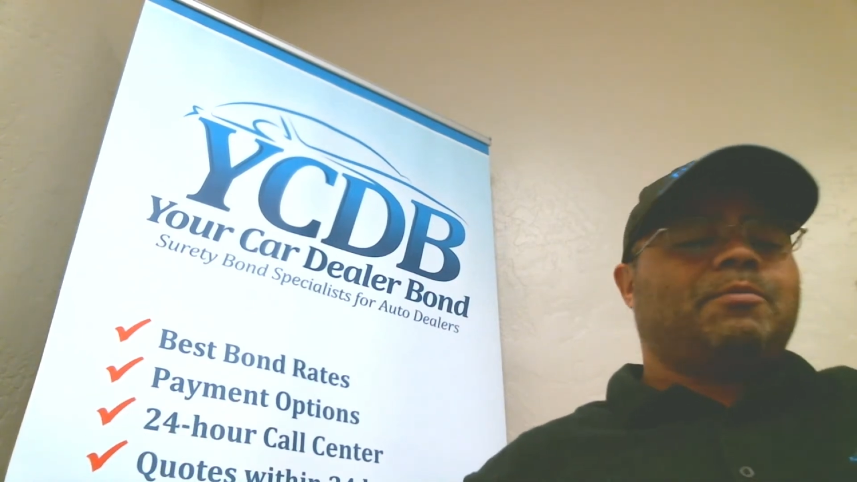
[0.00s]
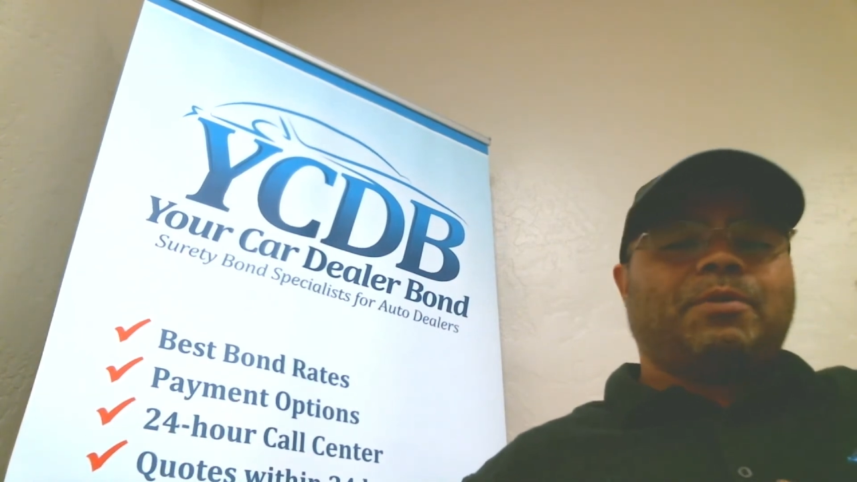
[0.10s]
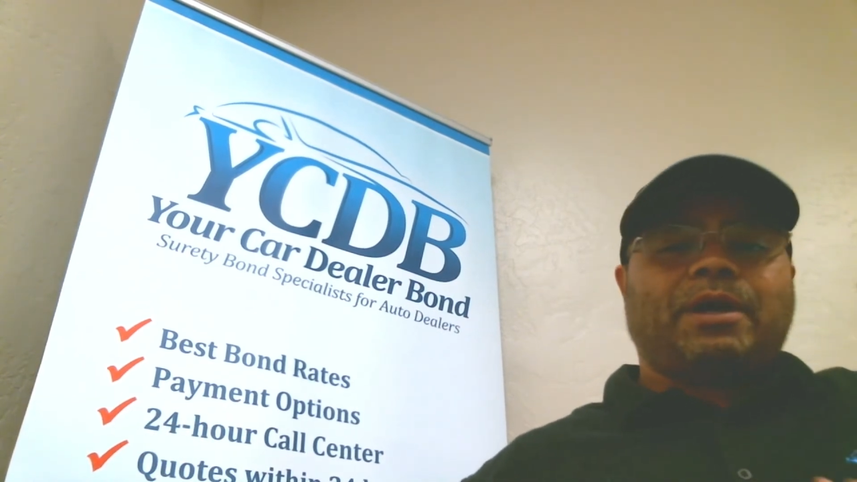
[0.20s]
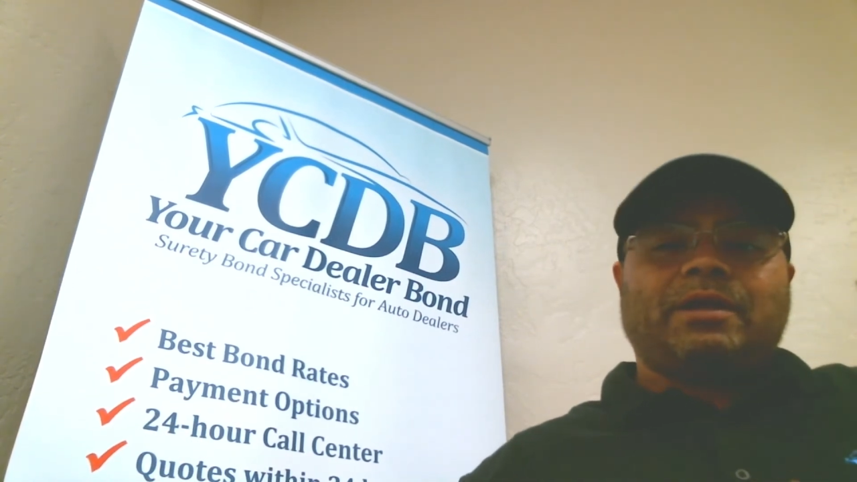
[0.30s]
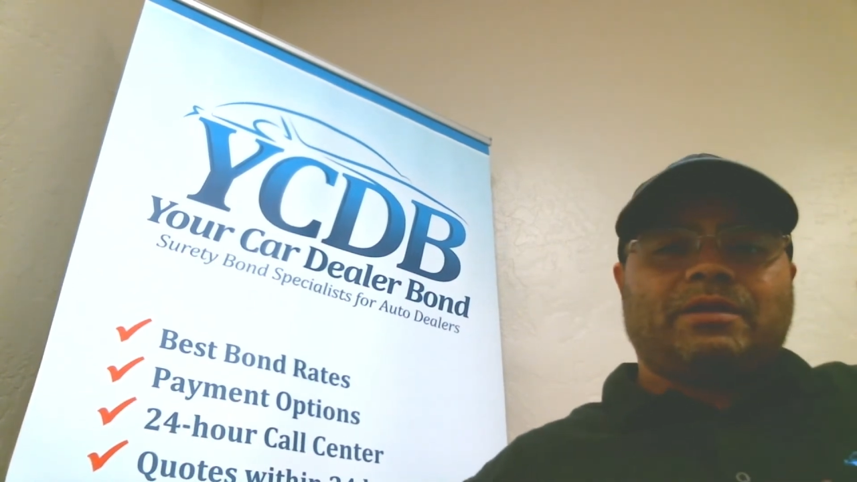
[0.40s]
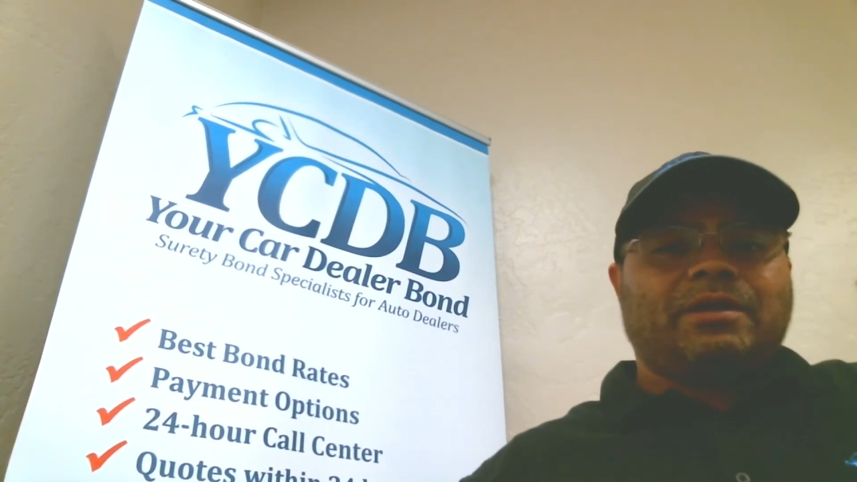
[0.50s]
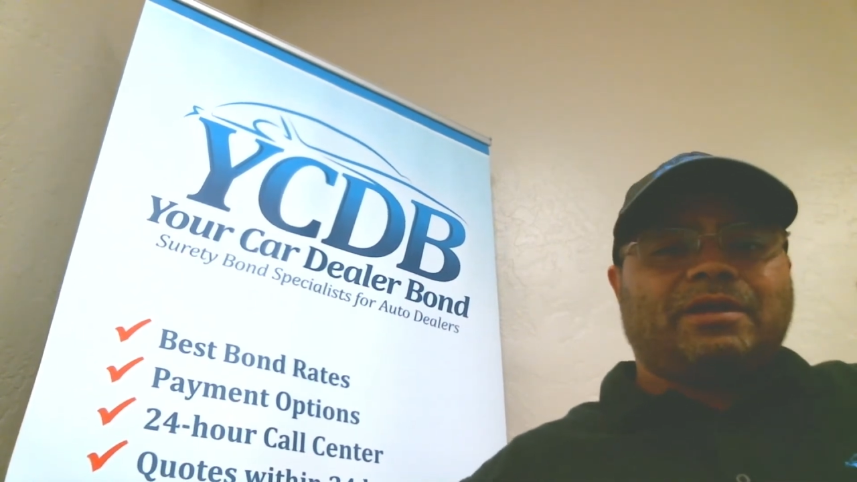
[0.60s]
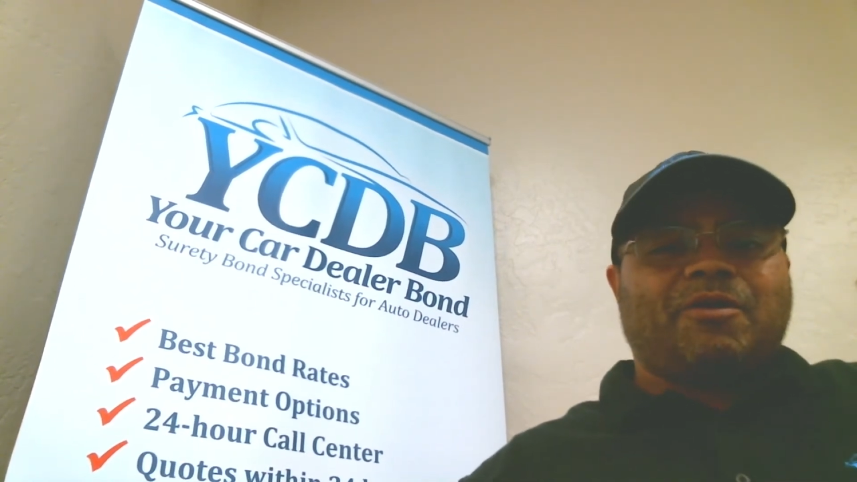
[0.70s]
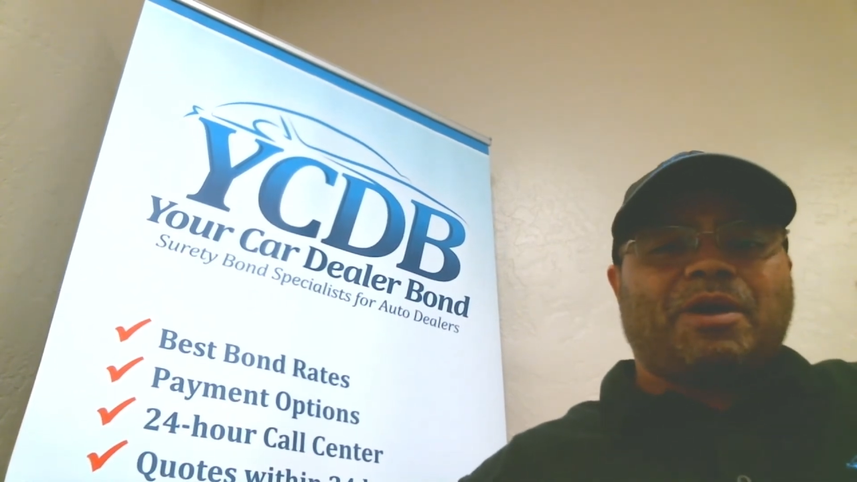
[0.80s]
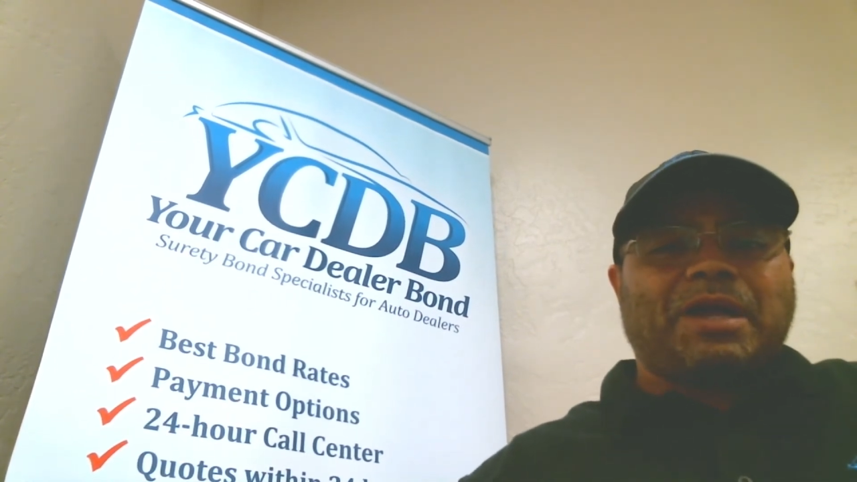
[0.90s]
But,
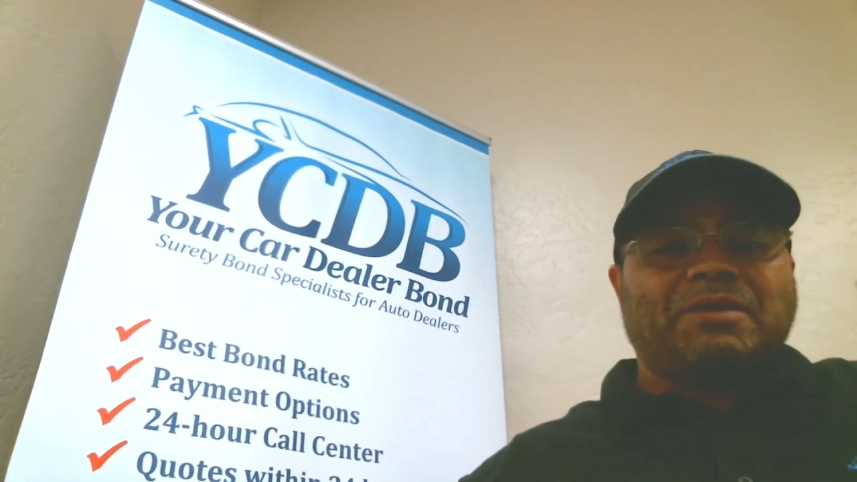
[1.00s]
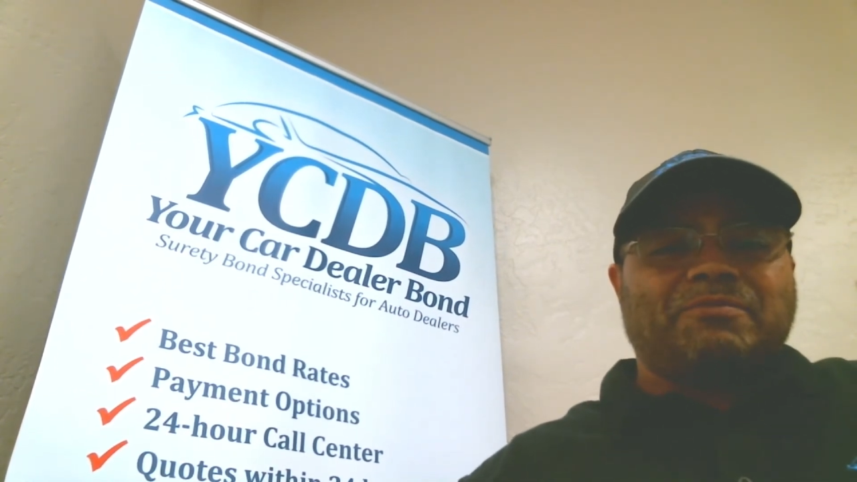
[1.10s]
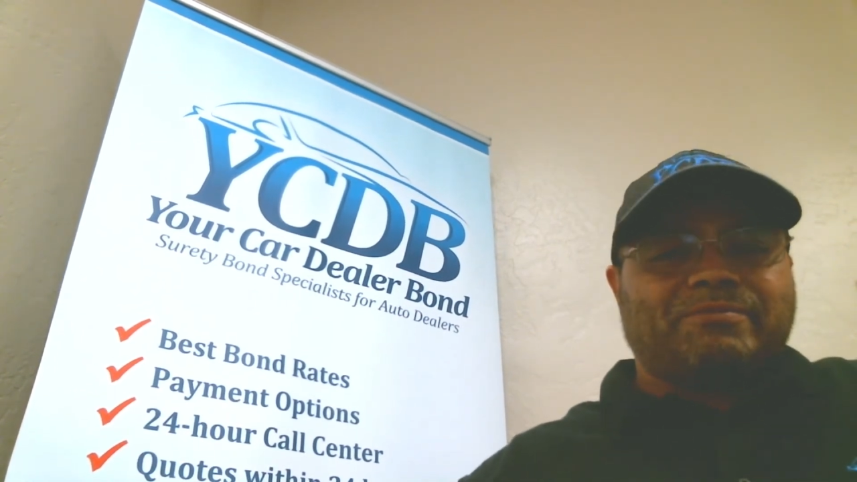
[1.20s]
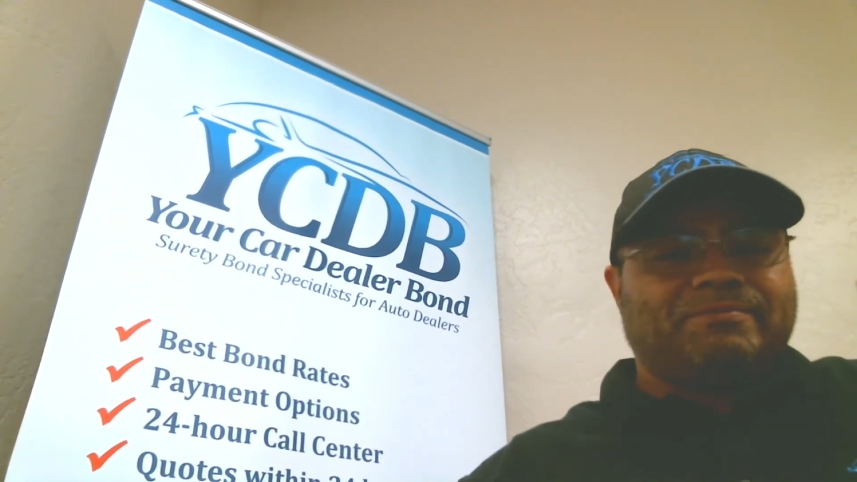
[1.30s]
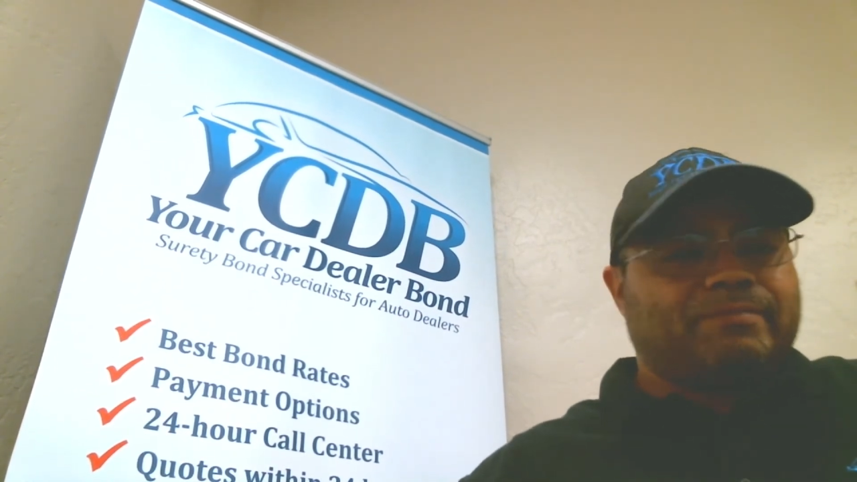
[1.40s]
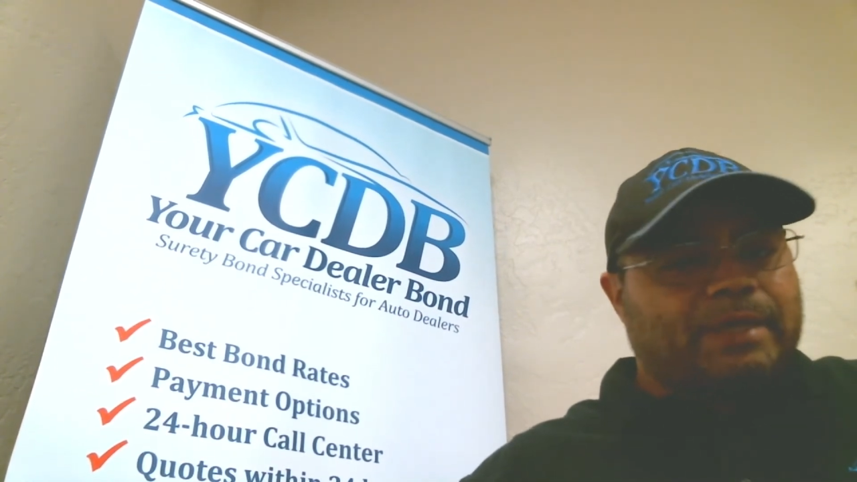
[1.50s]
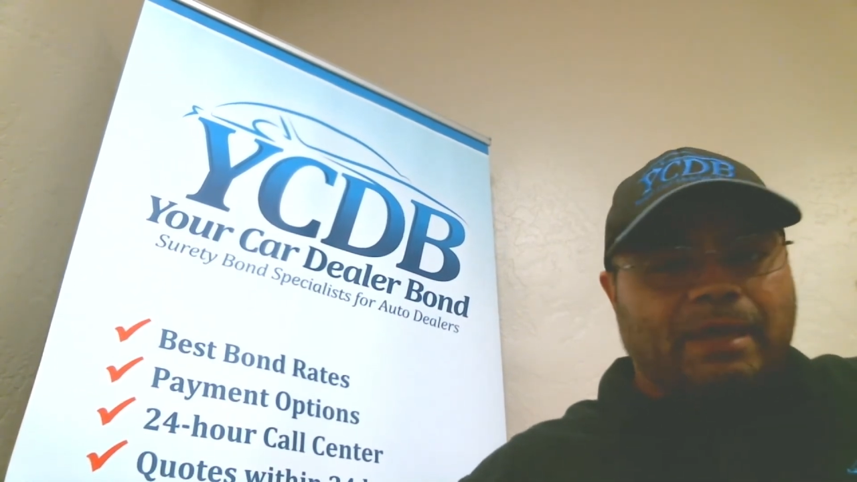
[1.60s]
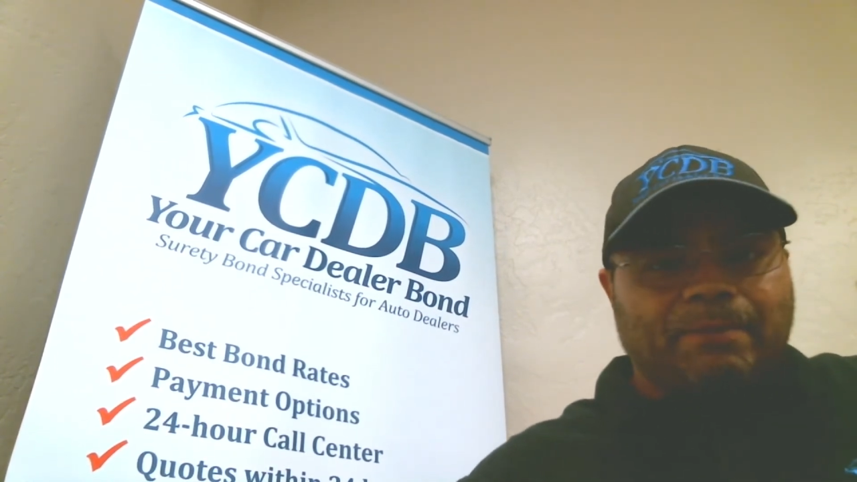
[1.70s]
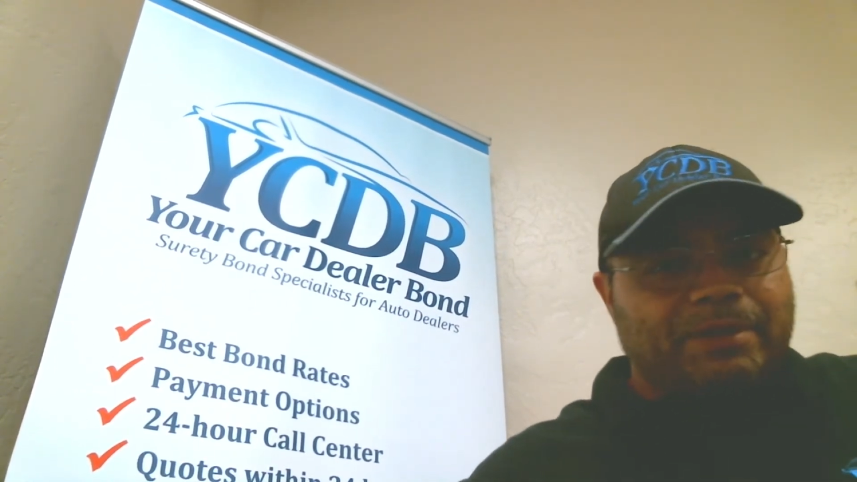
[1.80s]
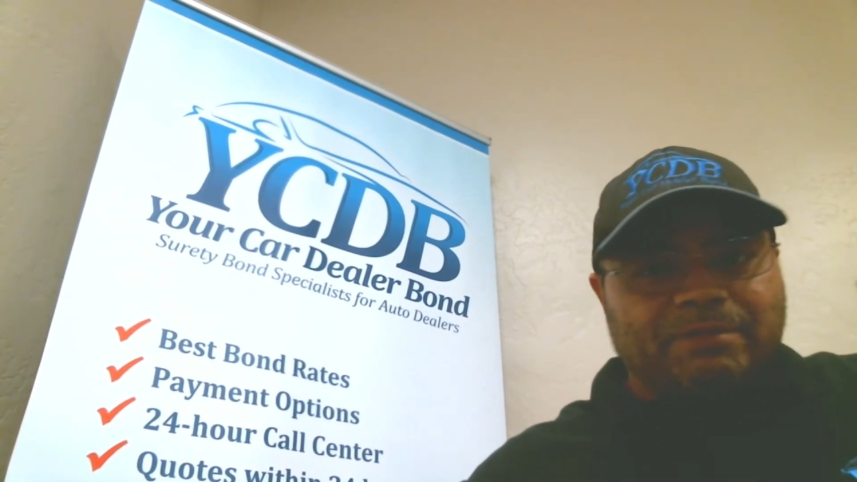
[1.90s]
I
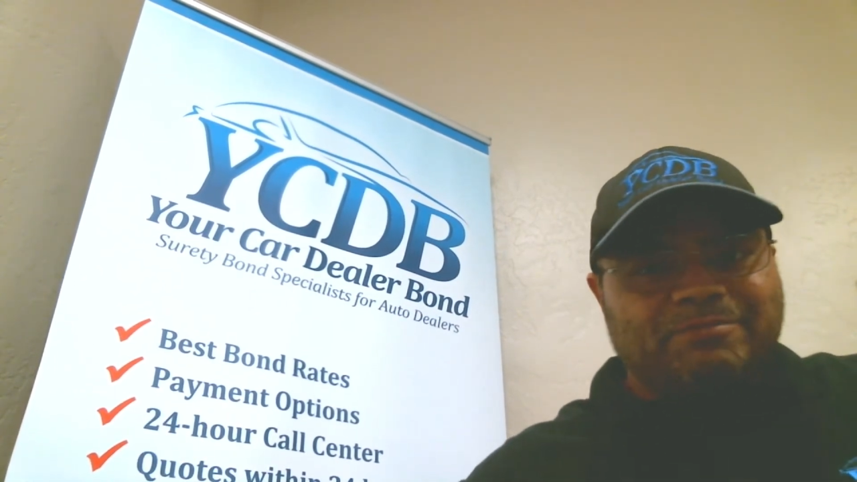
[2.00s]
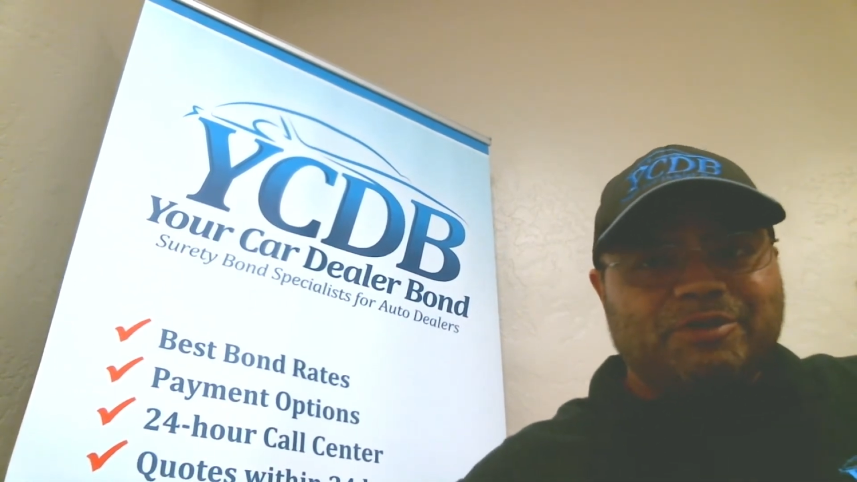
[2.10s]
can't be